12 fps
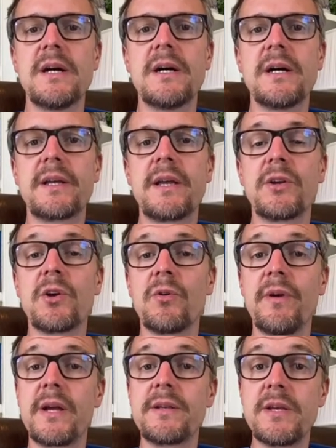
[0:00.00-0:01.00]
can
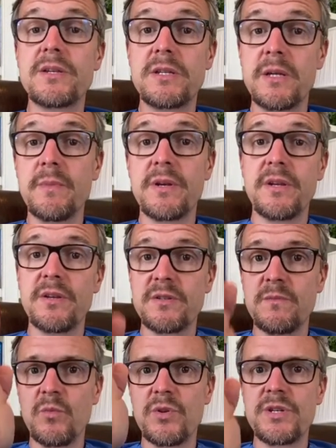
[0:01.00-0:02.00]
correct
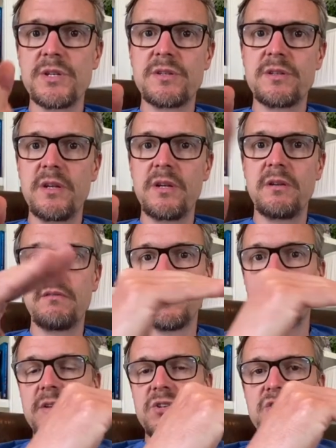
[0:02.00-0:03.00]
astigmatism, which is the
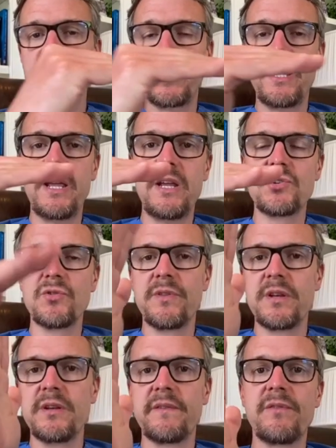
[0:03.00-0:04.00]
change or the
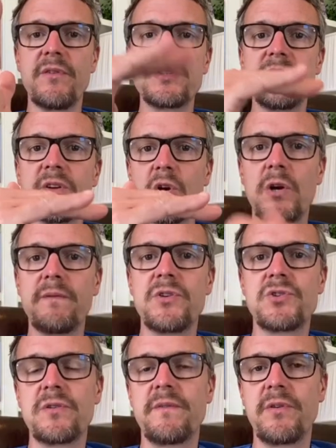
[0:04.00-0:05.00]
difference in the
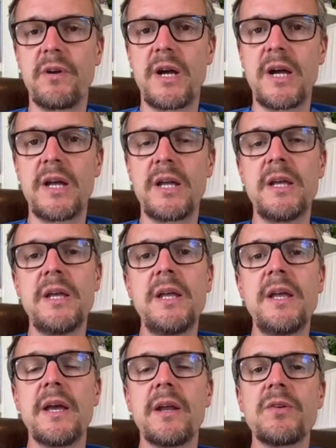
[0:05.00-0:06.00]
curvature of your eye.
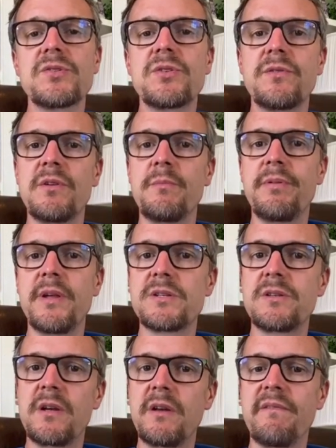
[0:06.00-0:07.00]
And also there are implants
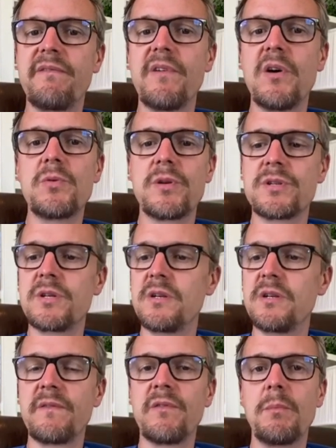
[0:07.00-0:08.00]
that can focus at
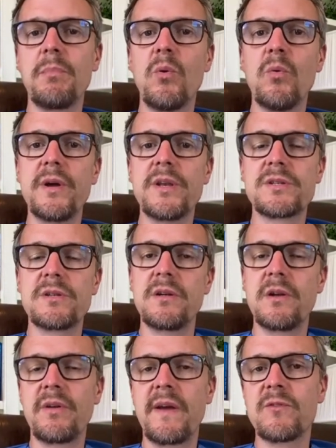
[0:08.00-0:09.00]
different points so you
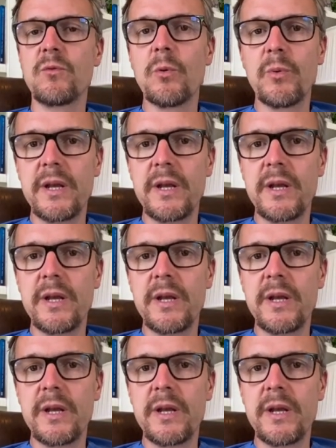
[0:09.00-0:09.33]
don't have to wear reading